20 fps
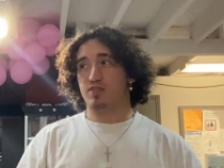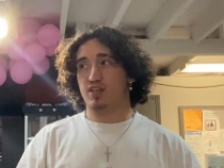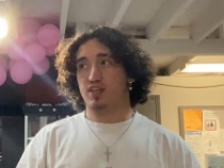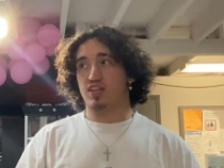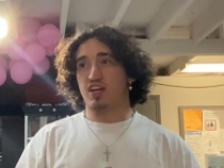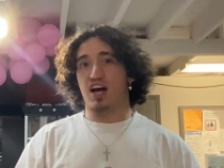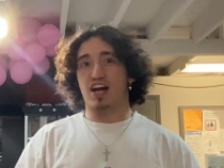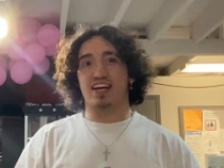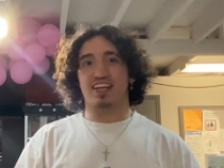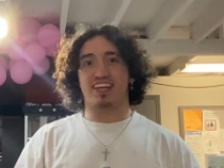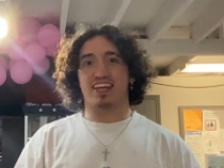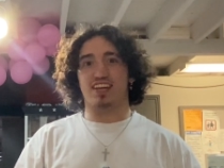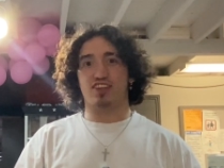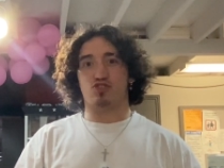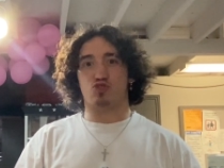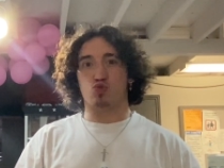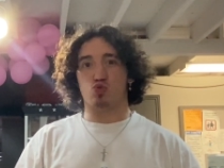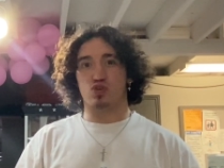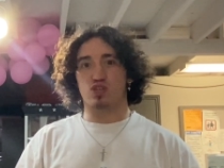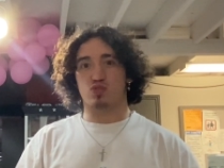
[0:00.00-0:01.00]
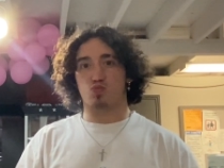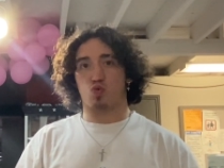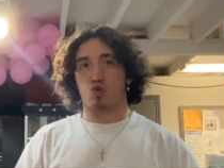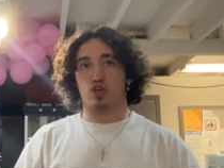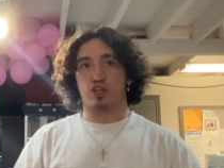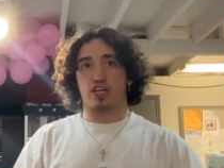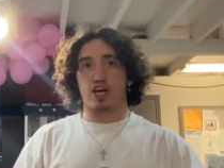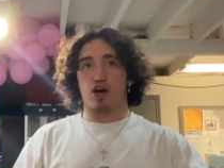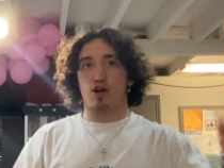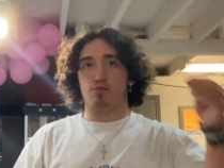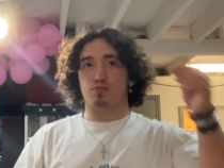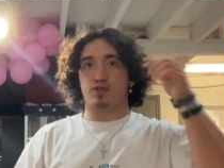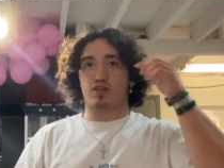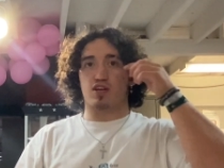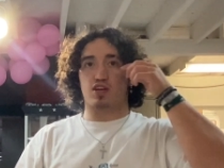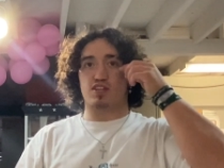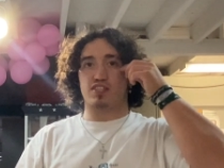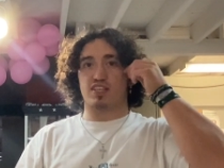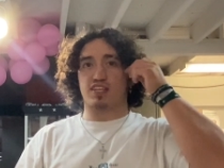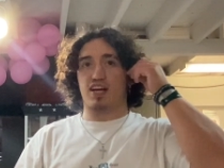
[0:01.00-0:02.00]
kinda get through this workout
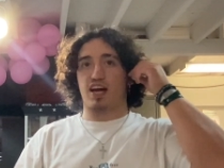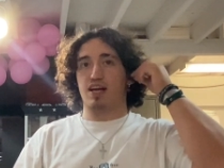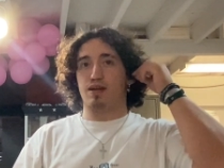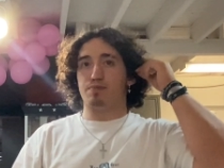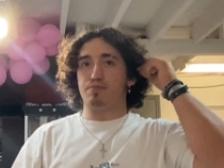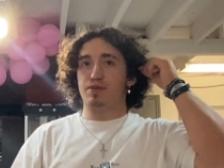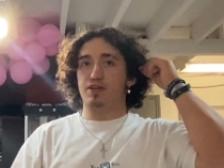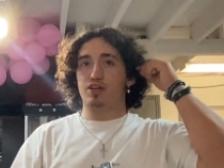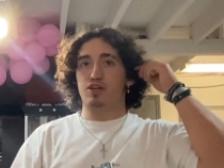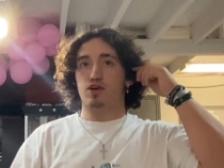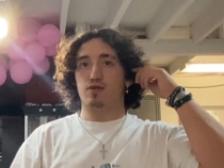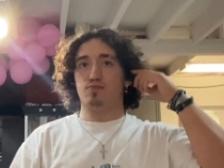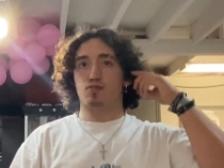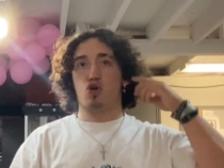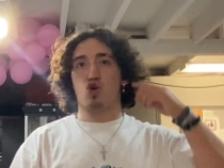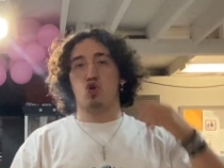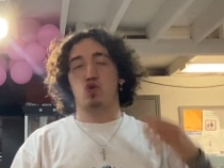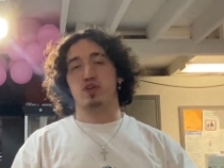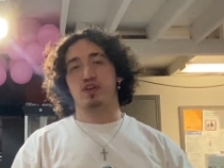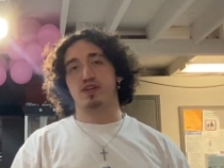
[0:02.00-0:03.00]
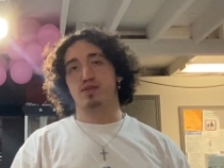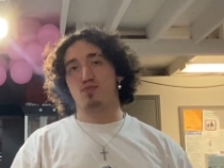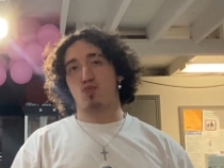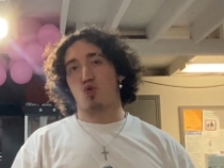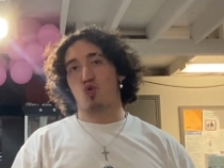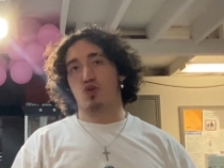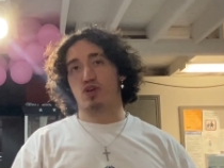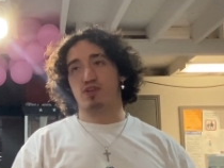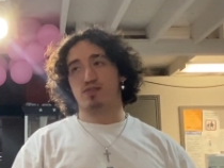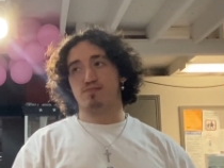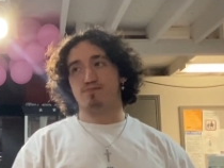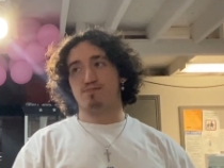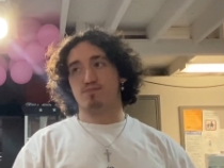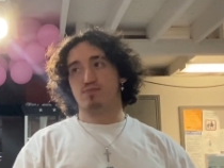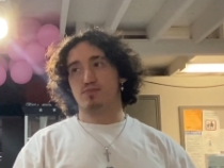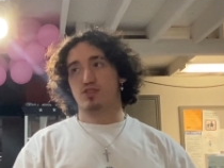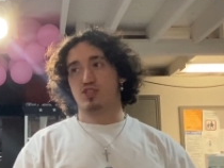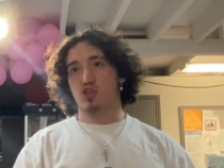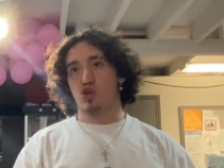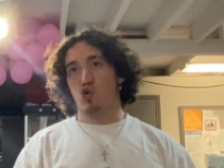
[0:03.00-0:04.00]
because I gotta be up early in the morning.
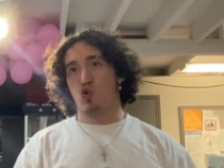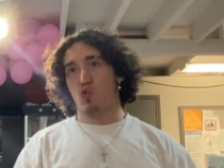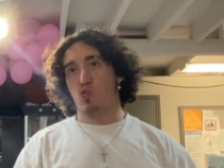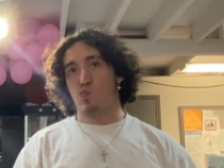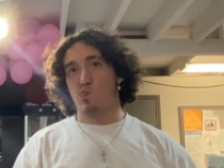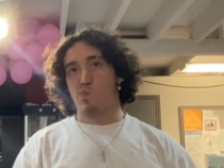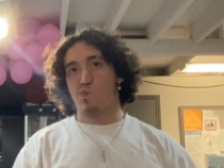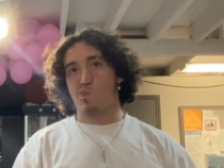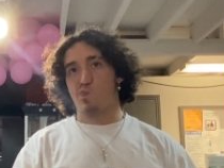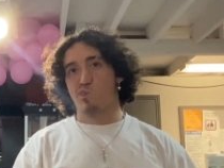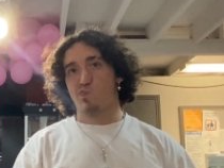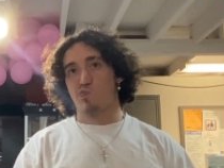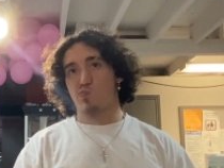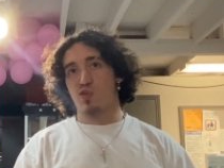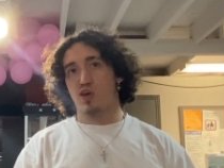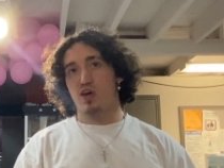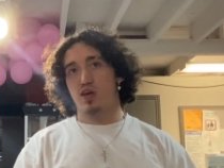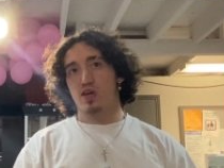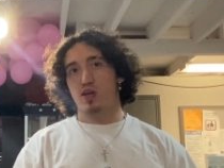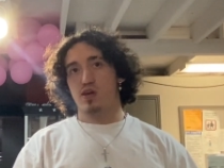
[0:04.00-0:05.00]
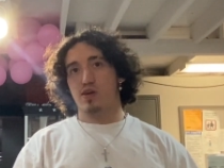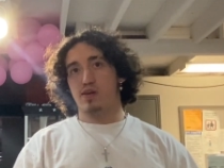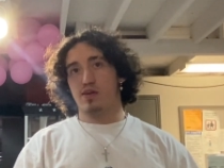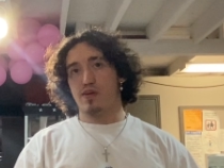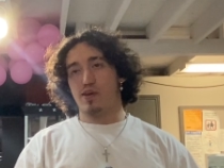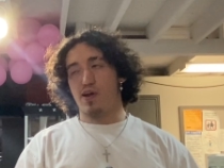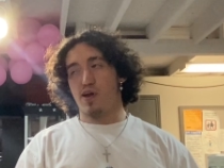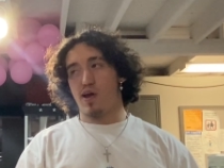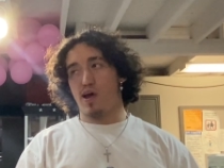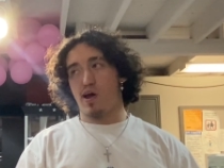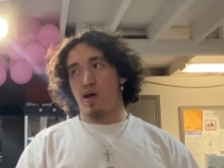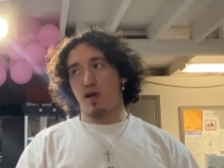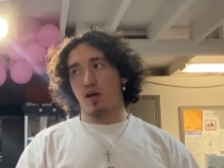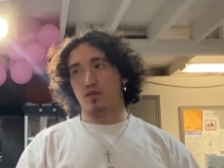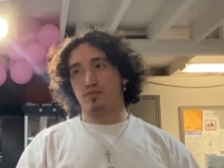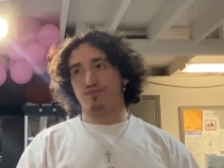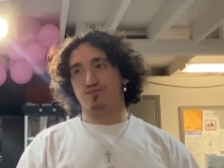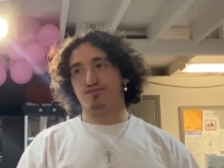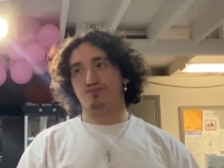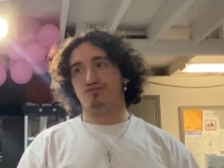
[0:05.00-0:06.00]
So yeah.
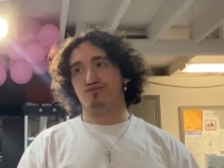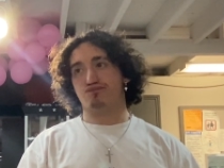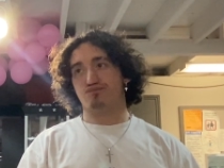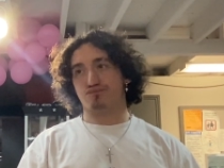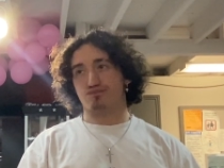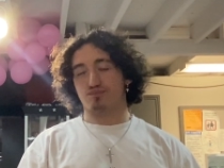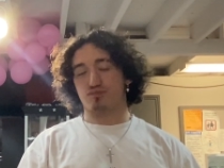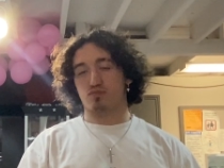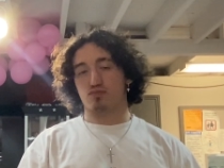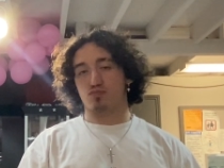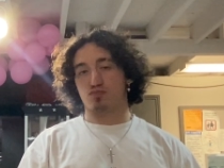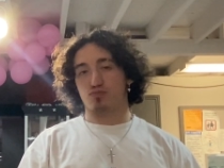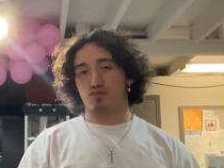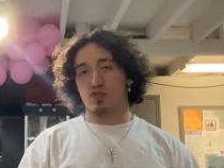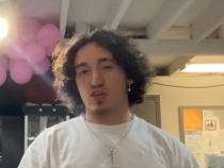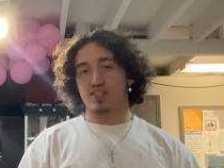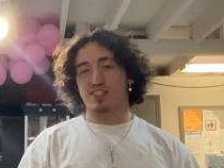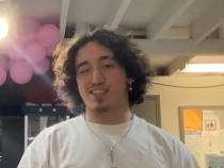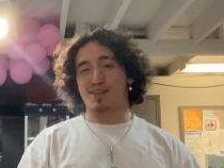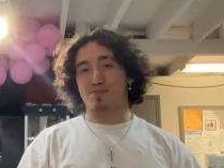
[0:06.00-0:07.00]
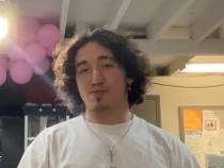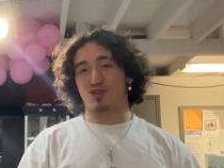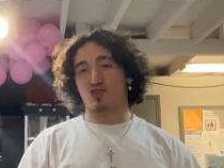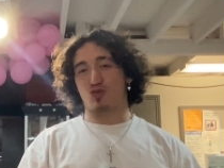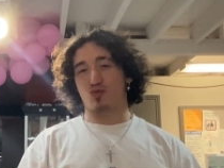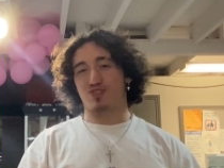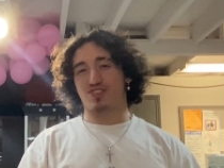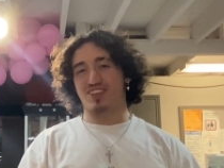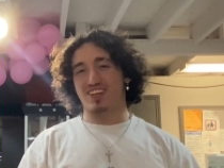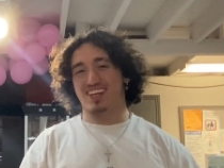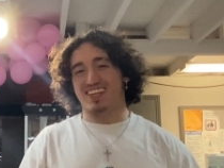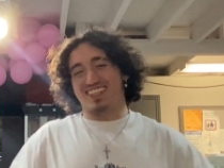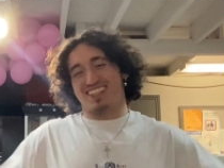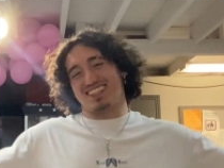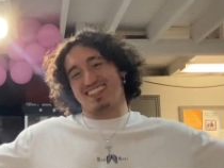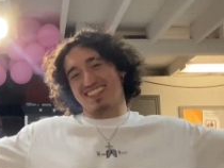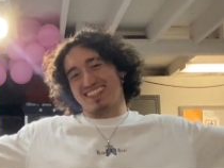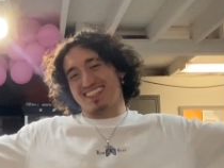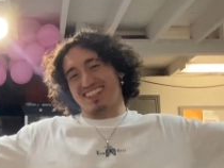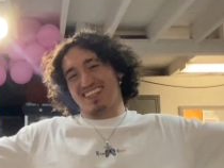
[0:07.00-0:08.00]
Typical thing,
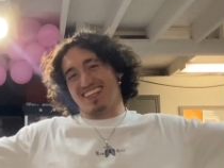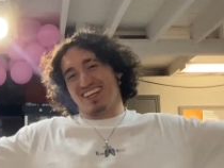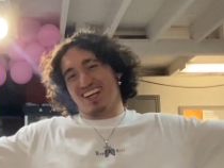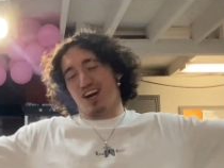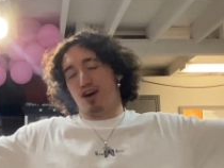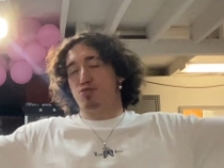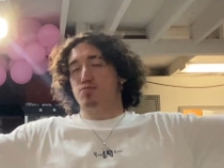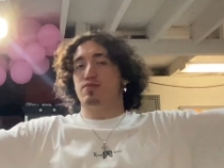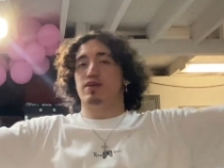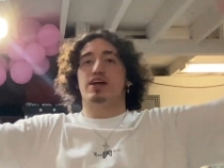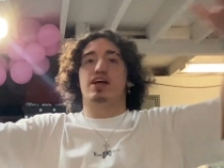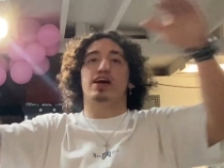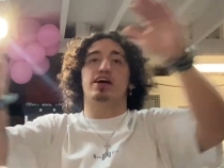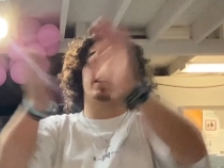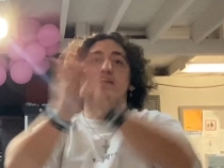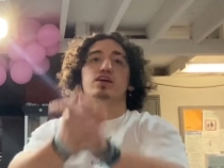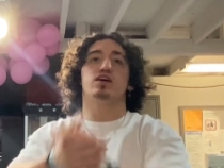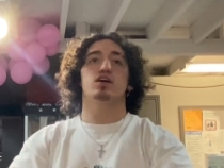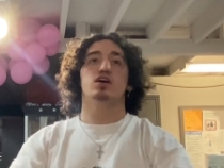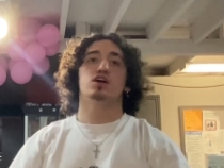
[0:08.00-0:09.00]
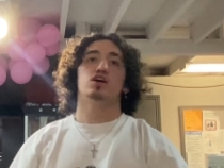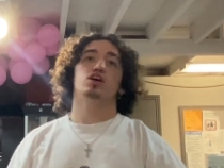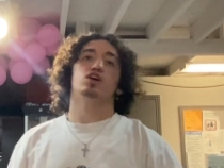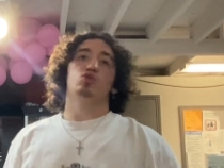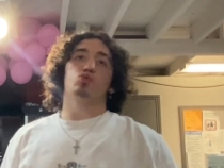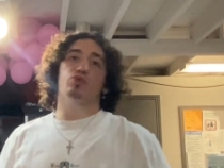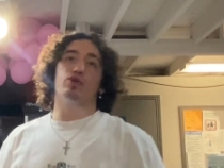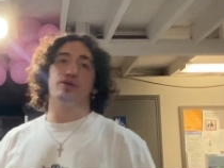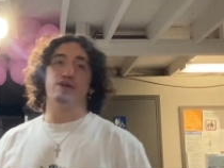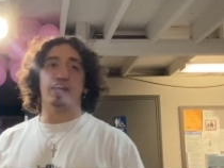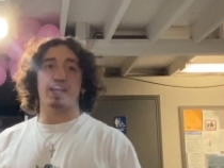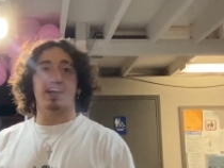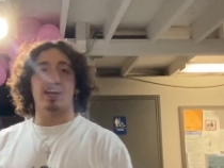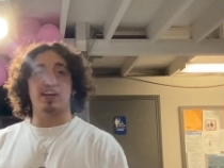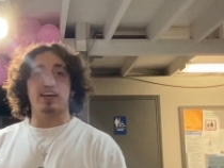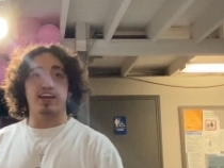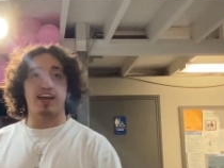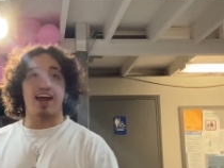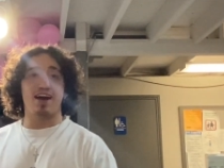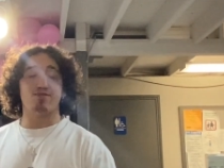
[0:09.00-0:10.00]
you know, but hey, we get
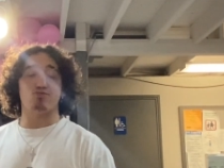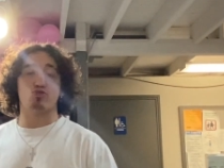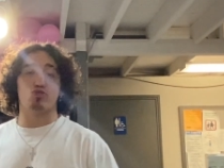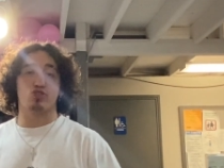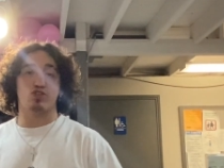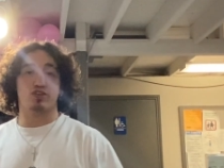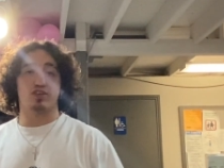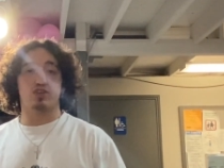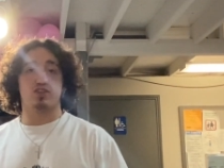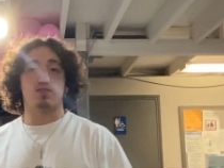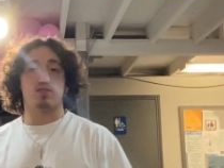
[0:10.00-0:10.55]
in that work,